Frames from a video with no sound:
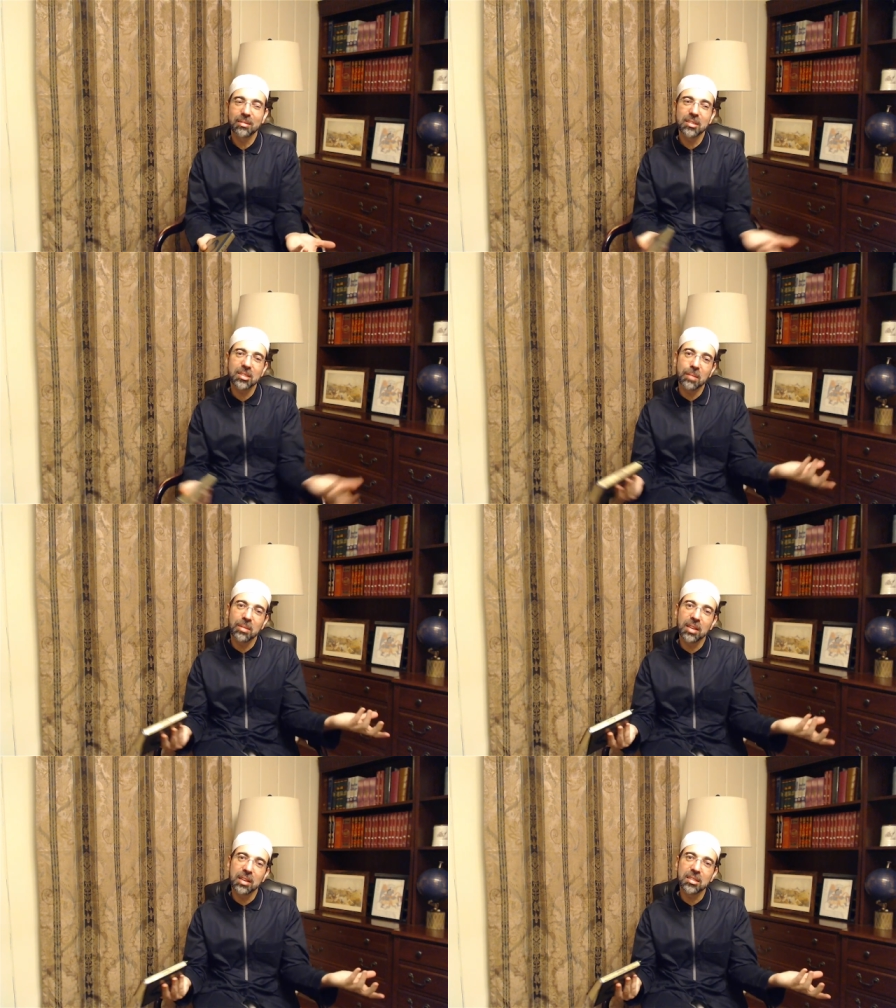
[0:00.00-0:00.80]
This
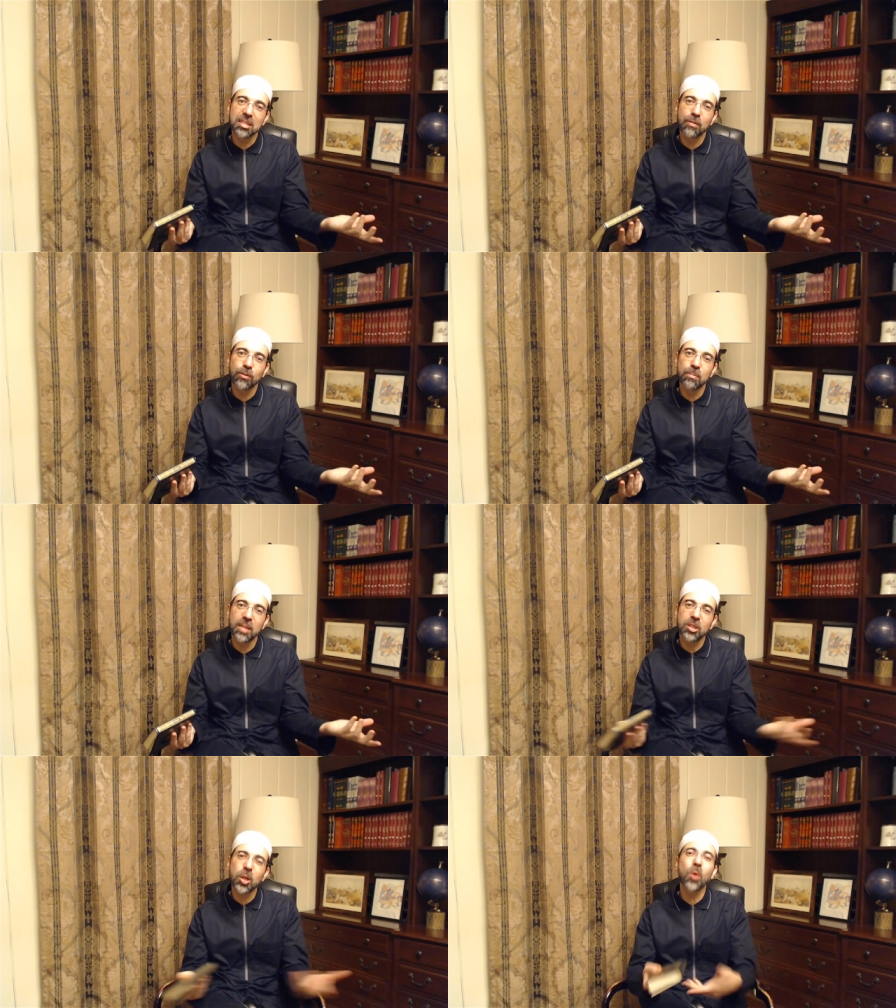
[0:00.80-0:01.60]
Ramadan is not for me.
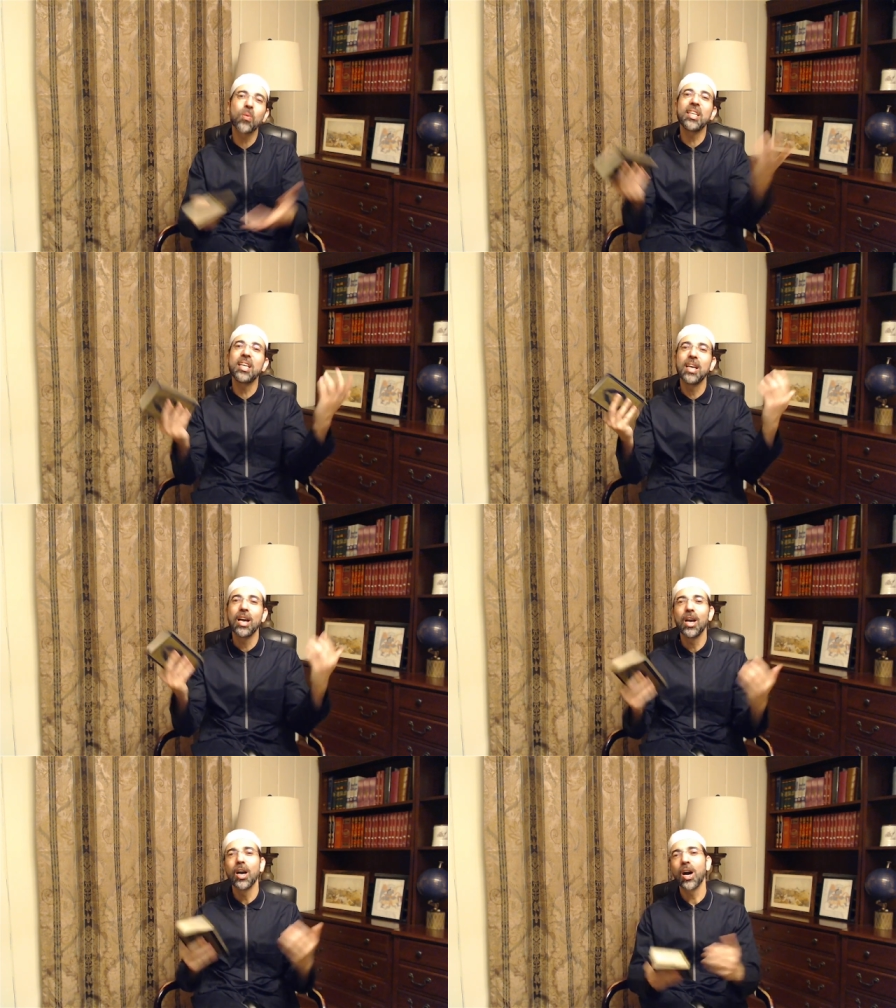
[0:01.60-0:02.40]
It's already
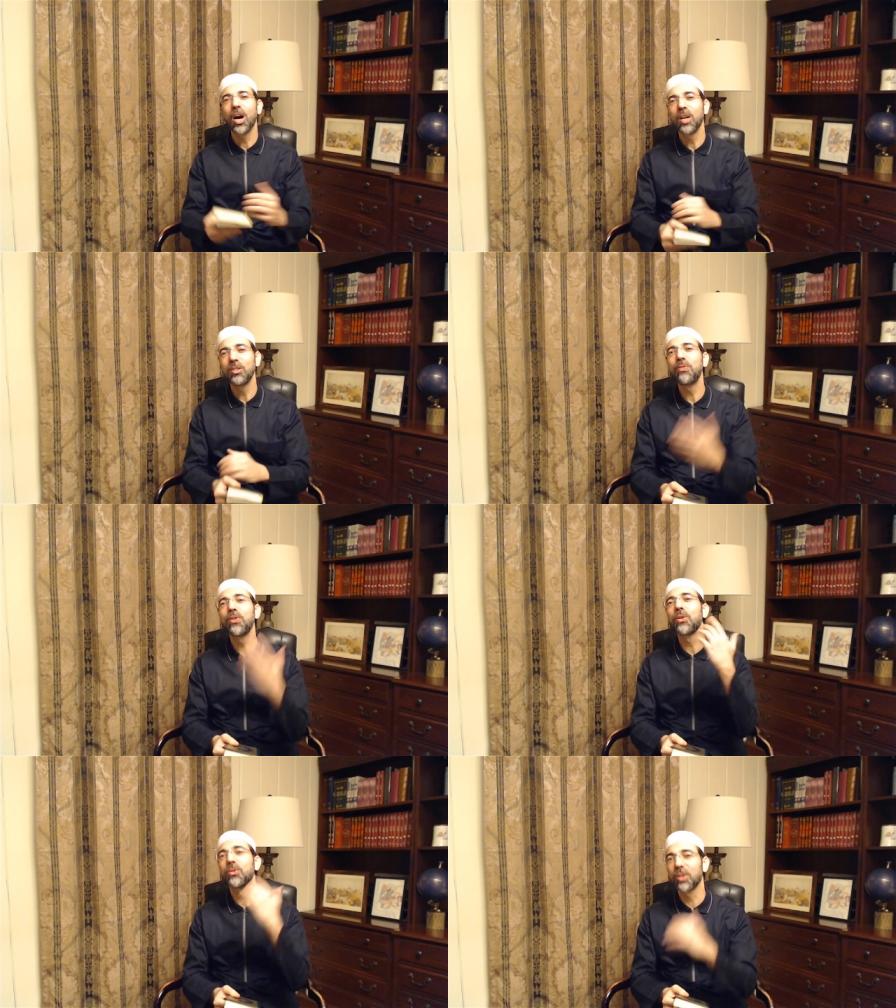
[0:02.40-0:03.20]
a uh,
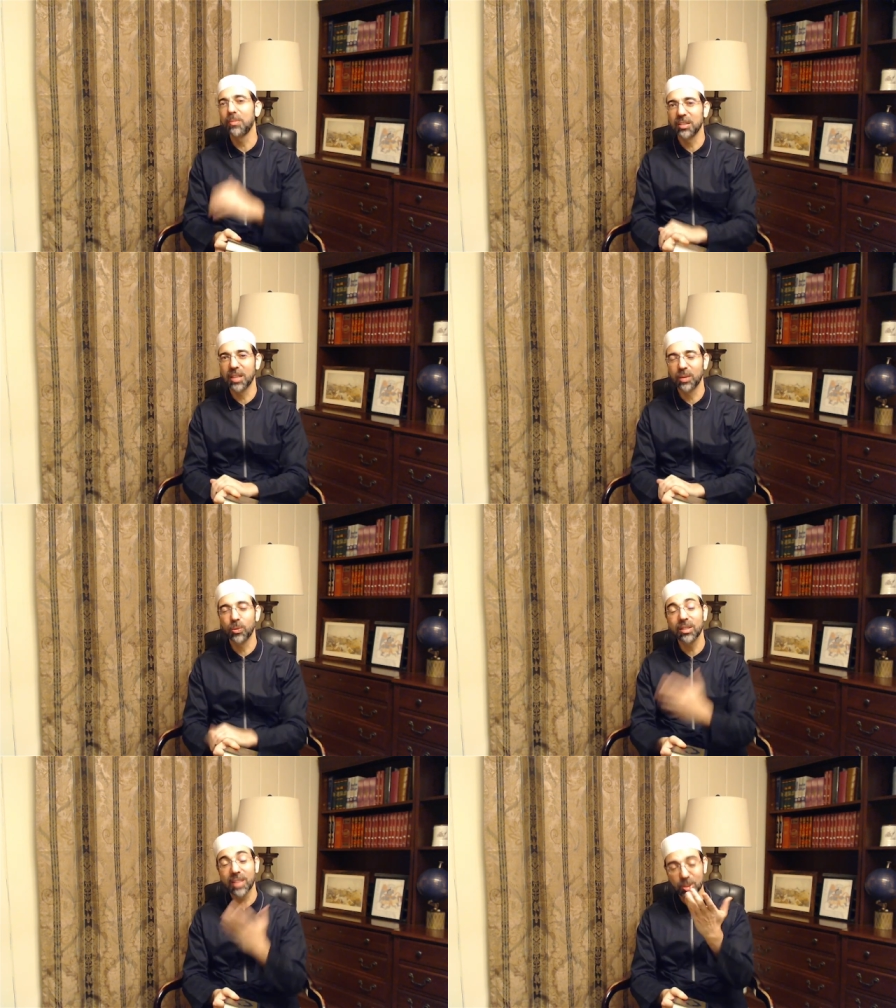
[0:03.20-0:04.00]
difficult Ramadan.
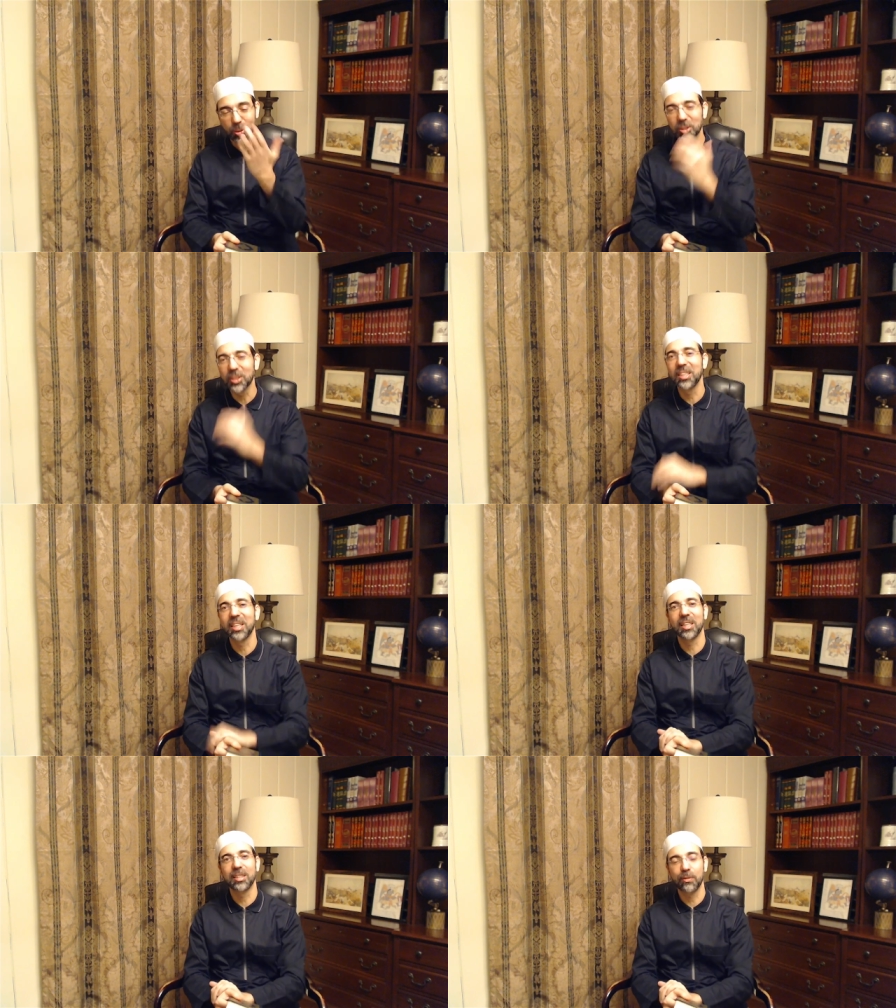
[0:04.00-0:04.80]
Well, that's what you're gonna
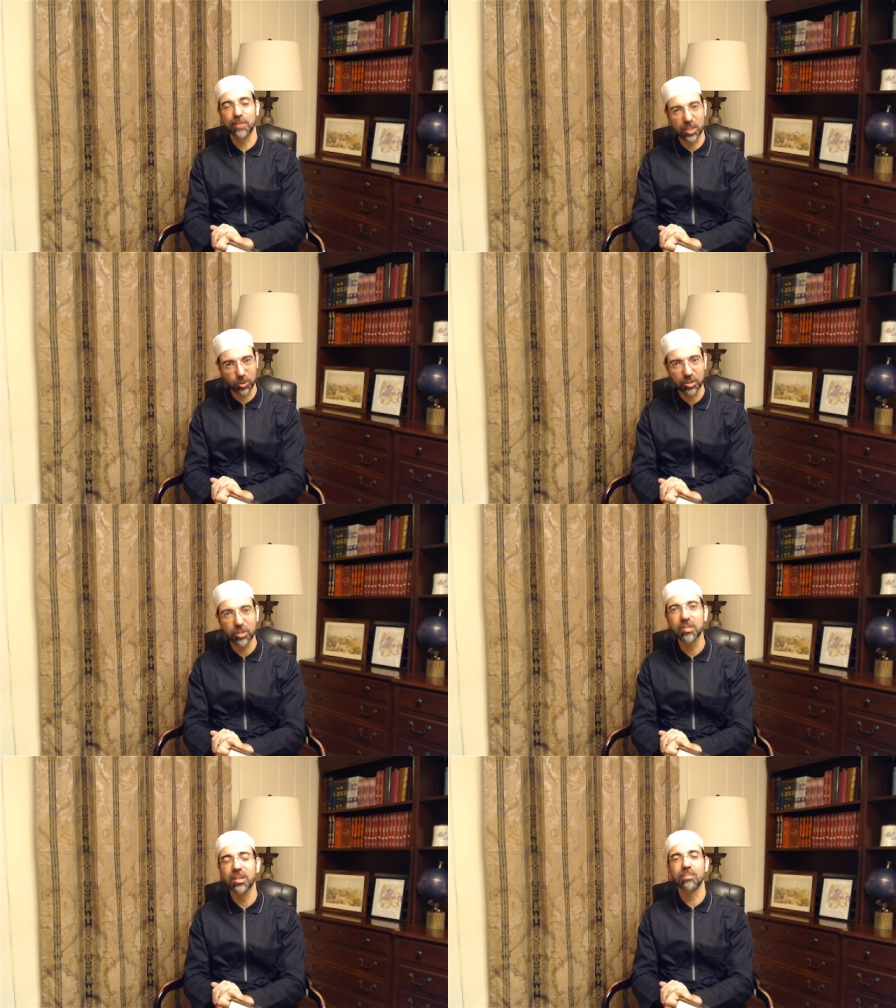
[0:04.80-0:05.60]
get if that's what you
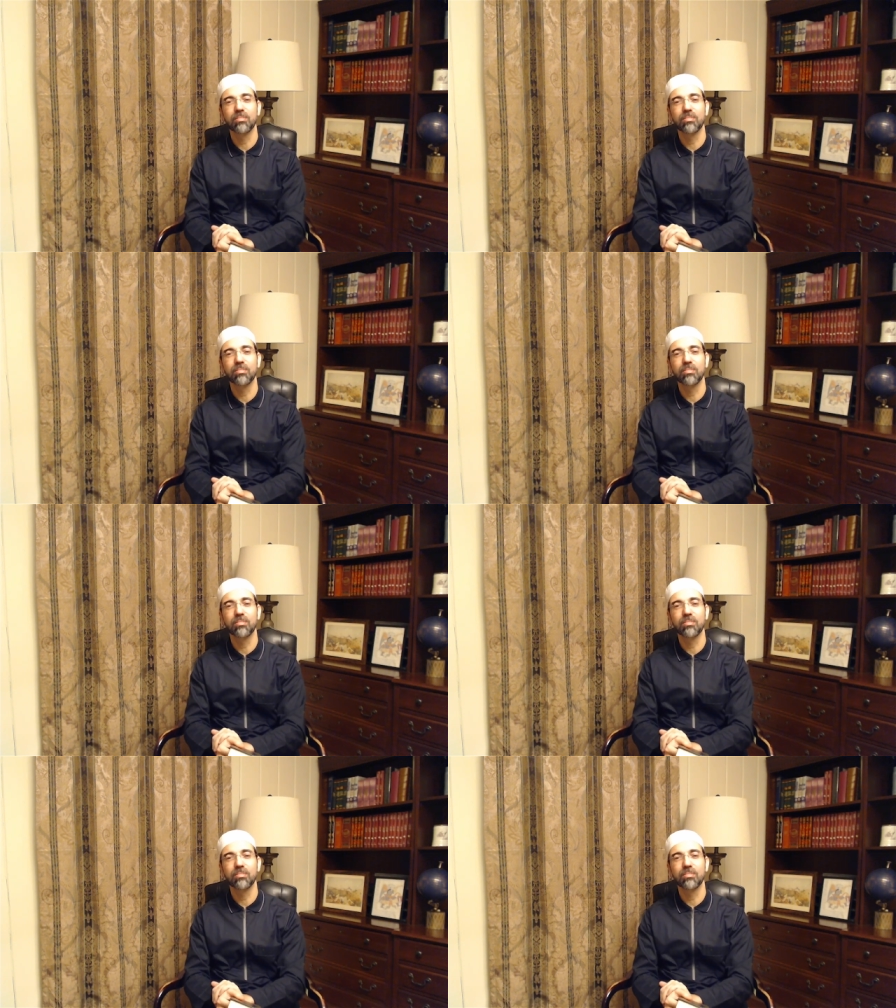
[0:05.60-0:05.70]
think.